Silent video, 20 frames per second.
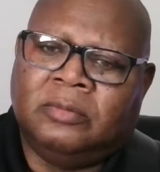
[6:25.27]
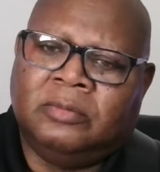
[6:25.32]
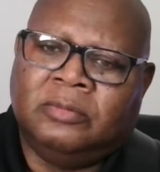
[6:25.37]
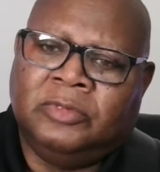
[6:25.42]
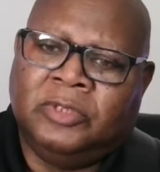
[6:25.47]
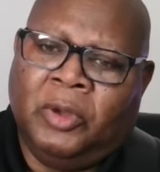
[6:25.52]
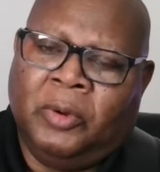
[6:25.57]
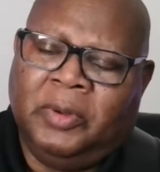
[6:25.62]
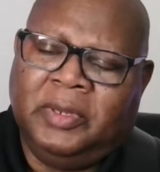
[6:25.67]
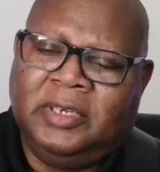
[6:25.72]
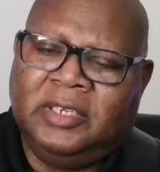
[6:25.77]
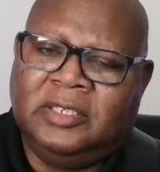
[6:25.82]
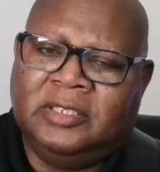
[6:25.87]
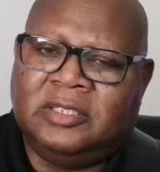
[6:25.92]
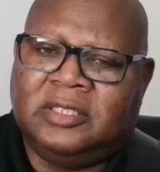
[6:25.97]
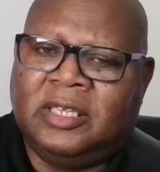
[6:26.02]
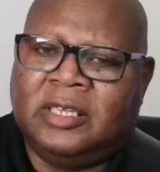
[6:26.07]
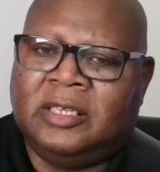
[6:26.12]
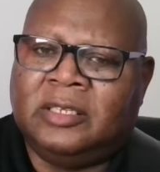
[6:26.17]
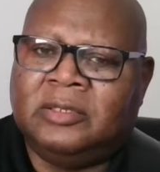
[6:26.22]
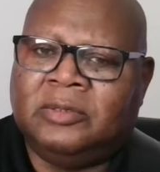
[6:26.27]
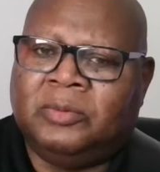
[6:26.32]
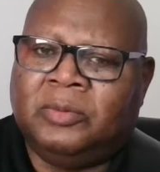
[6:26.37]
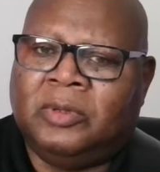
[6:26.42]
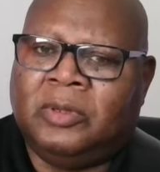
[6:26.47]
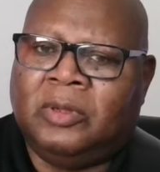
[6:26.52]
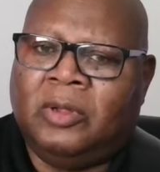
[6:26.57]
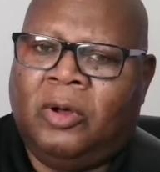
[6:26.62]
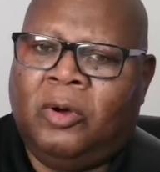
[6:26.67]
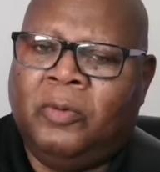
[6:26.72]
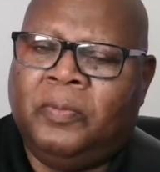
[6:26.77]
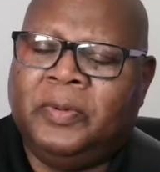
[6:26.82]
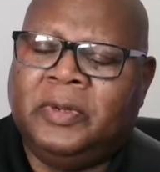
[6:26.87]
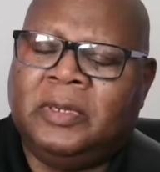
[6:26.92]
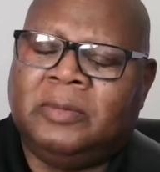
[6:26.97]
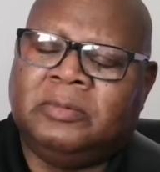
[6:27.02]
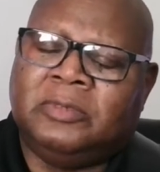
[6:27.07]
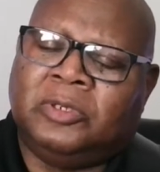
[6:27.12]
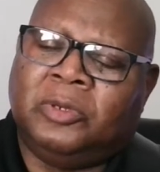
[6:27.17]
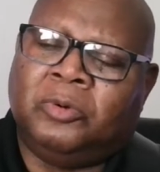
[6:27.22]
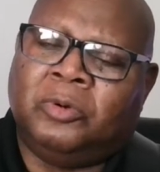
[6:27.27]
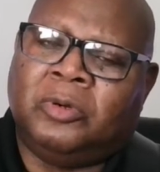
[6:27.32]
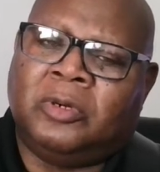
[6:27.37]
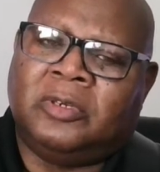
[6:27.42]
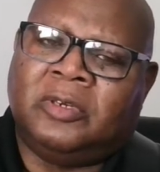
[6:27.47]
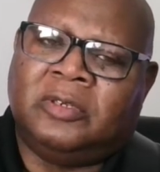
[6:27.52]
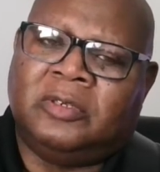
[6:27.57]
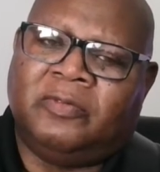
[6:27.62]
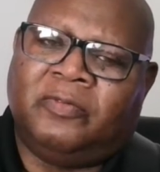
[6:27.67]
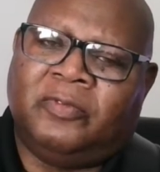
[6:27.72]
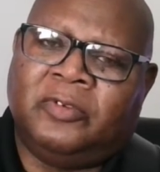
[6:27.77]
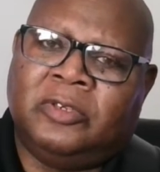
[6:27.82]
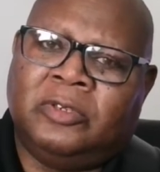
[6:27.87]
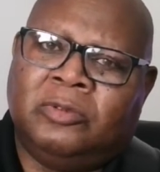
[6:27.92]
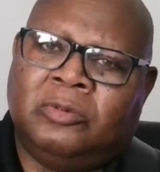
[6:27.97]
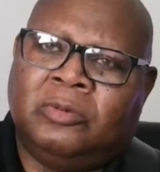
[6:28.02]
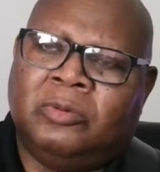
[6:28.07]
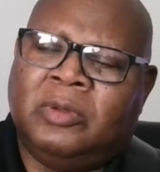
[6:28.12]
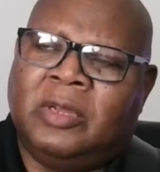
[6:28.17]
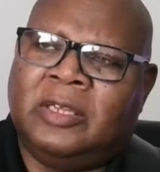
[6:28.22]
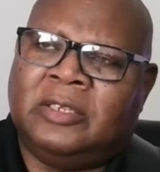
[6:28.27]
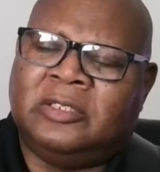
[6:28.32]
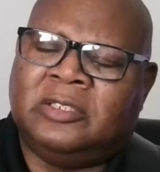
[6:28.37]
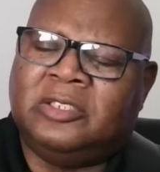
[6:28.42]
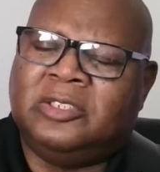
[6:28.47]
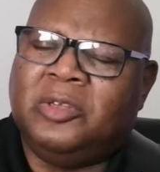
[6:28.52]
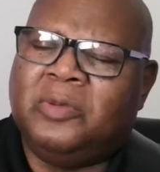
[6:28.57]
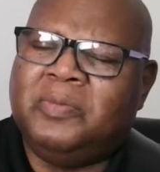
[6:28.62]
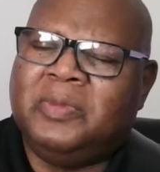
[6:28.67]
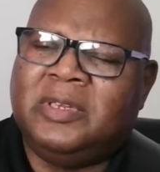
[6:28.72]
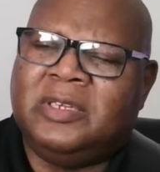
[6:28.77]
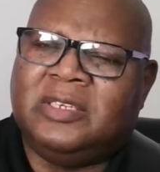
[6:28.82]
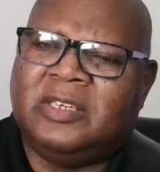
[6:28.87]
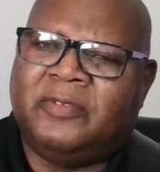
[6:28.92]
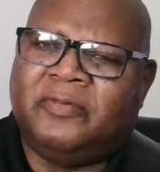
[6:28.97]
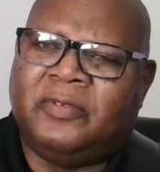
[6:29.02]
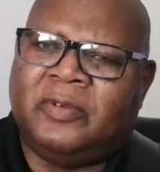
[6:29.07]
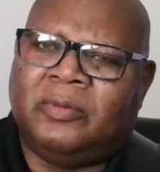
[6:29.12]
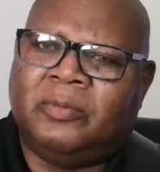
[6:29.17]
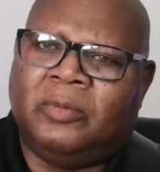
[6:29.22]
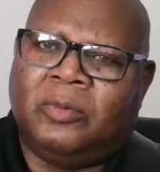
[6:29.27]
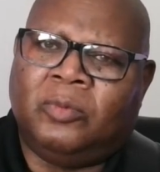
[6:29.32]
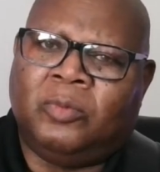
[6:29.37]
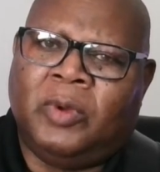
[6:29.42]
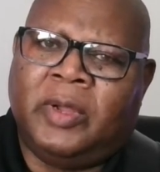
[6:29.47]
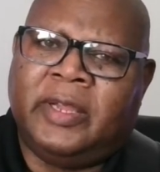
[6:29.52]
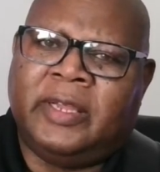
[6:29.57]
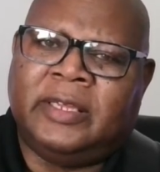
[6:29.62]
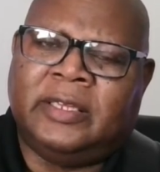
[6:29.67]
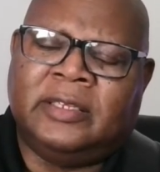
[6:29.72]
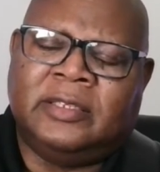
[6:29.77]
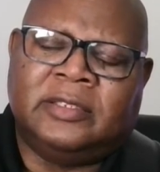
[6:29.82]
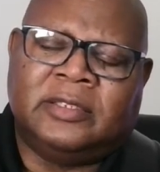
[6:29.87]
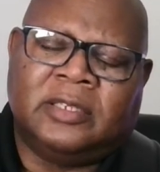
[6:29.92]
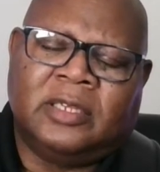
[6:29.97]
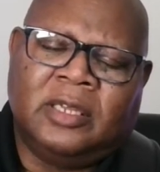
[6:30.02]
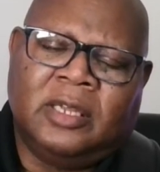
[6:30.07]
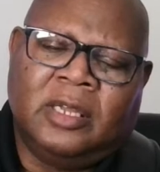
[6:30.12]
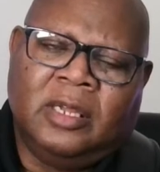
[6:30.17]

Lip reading: Knowing these things will open up doors for you in so many different ways.